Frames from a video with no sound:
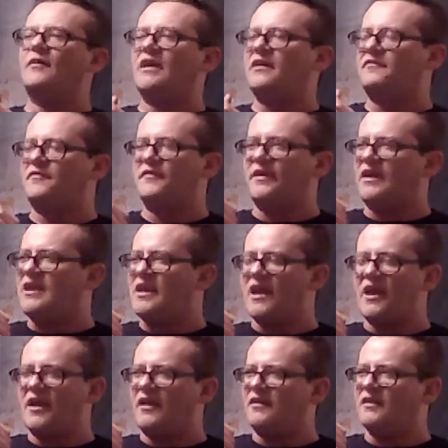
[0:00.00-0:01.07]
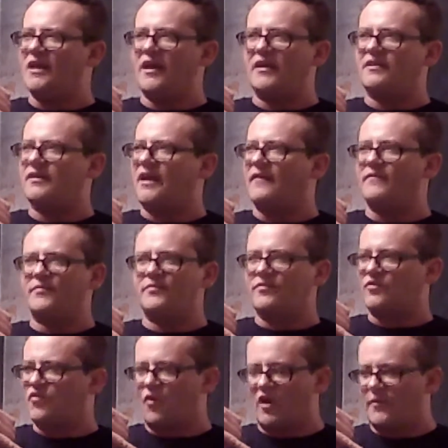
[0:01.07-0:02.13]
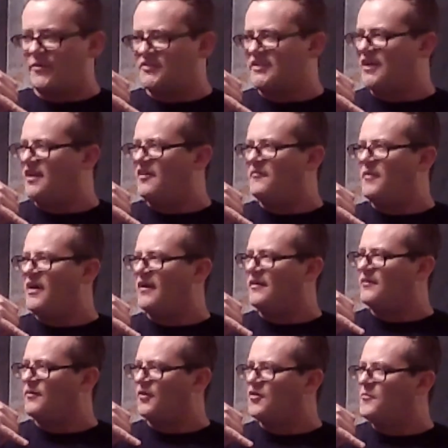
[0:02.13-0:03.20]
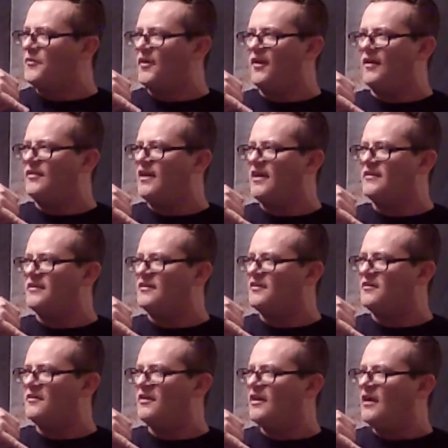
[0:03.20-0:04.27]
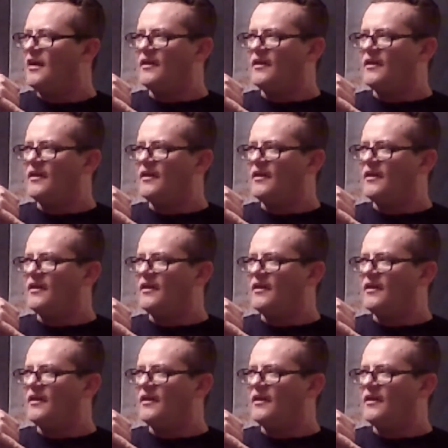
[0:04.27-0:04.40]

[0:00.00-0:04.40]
If he had 20% of my group on that deal,